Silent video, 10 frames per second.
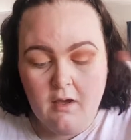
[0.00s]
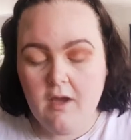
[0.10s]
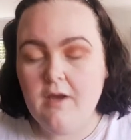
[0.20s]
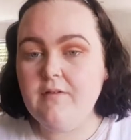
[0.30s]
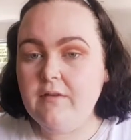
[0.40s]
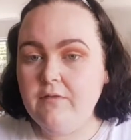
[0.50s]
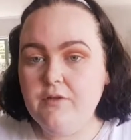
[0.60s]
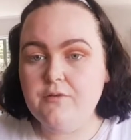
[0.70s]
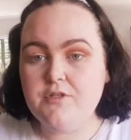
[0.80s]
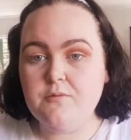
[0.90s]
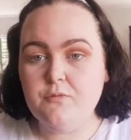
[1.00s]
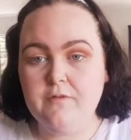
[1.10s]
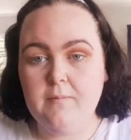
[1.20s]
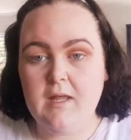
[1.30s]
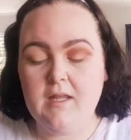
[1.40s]
I've never used a
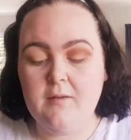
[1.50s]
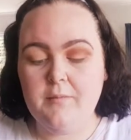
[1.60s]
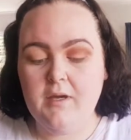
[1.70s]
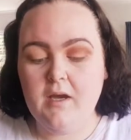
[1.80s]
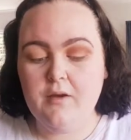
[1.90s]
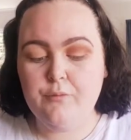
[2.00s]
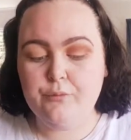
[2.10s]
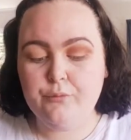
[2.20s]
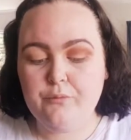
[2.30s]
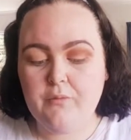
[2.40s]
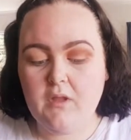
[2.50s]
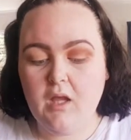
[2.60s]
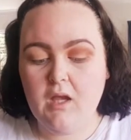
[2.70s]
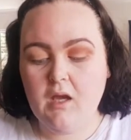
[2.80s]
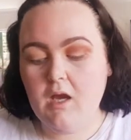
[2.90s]
Morphe palette, but
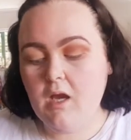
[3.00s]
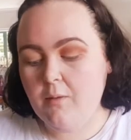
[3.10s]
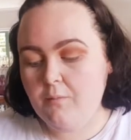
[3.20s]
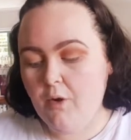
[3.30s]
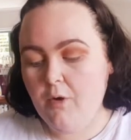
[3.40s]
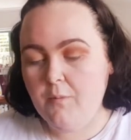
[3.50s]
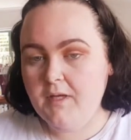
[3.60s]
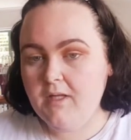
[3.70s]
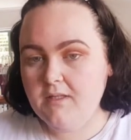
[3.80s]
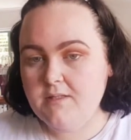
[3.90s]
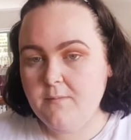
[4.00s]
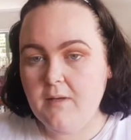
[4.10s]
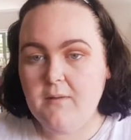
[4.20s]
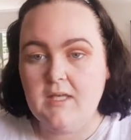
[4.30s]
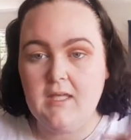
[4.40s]
I'm hoping to
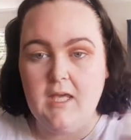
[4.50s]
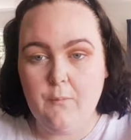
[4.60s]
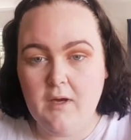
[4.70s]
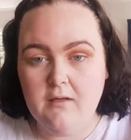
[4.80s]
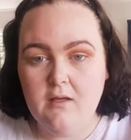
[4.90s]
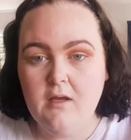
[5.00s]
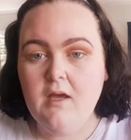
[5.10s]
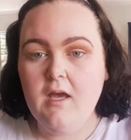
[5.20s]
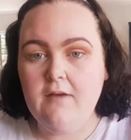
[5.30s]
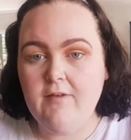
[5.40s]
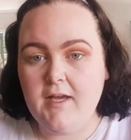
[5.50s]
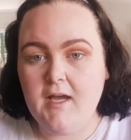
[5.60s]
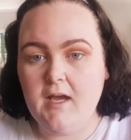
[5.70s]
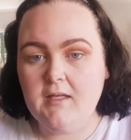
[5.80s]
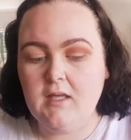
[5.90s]
maybe get one. If I
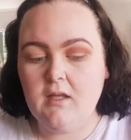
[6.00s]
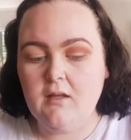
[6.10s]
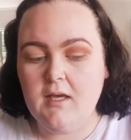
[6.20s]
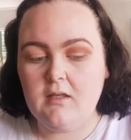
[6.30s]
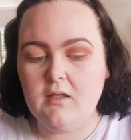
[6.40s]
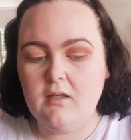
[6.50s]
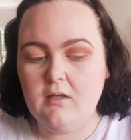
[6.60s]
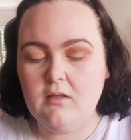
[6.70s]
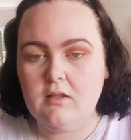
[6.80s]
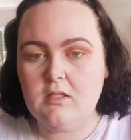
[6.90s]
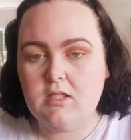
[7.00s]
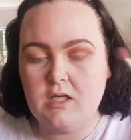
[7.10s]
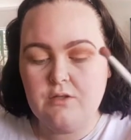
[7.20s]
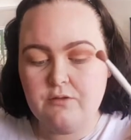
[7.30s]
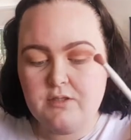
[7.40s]
can't get like the
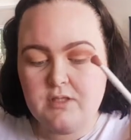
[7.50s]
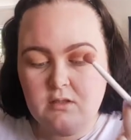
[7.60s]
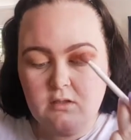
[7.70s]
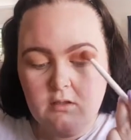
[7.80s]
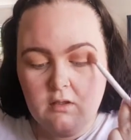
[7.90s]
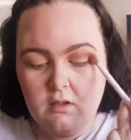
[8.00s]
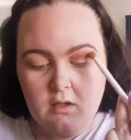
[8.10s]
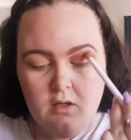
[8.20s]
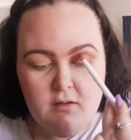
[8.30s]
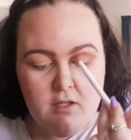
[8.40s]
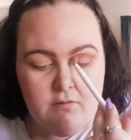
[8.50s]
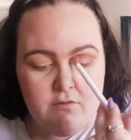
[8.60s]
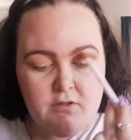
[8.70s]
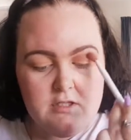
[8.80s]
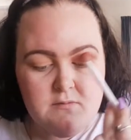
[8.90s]
Shane Dawson thing for
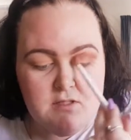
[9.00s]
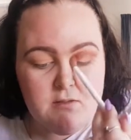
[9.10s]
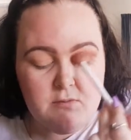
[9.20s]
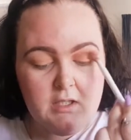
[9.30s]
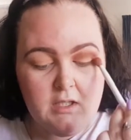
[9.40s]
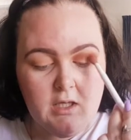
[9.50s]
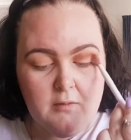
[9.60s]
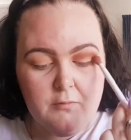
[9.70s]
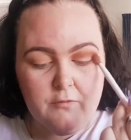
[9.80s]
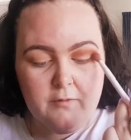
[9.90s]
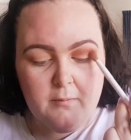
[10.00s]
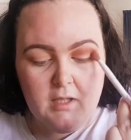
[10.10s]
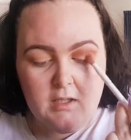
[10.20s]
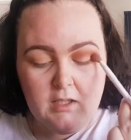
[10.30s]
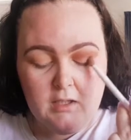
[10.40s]
Christmas, I'm gonna get a Morphe
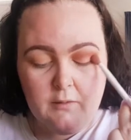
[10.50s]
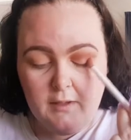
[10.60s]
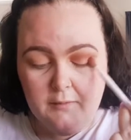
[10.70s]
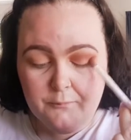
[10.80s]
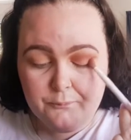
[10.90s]
palette anyway,